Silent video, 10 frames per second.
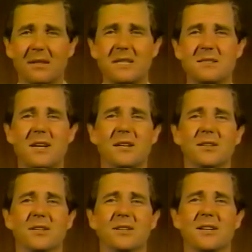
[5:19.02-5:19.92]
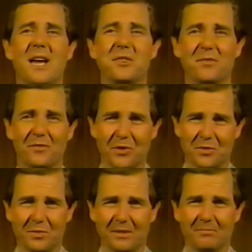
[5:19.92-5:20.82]
Let's take a look at the
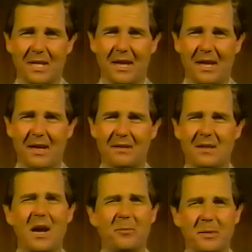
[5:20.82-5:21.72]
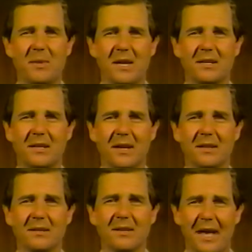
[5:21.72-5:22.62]
first one, and I'll be back
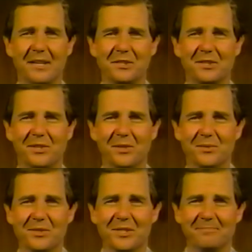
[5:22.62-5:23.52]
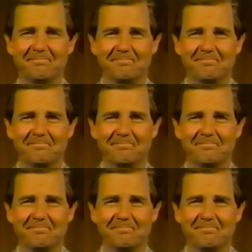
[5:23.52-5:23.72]
again at its close.